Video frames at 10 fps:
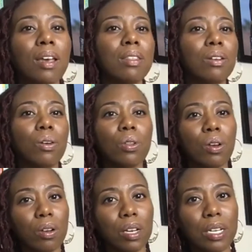They're no
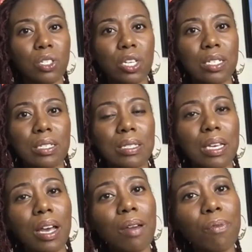longer exchanging
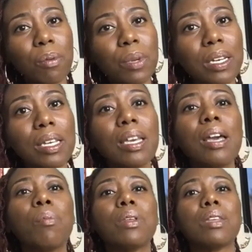time for money,
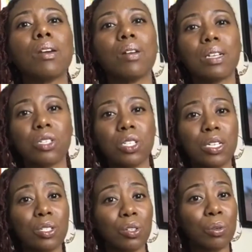but they are
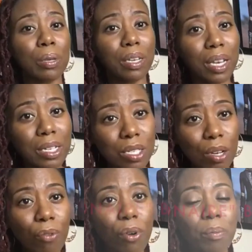exchanging
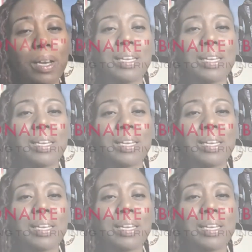creation for money.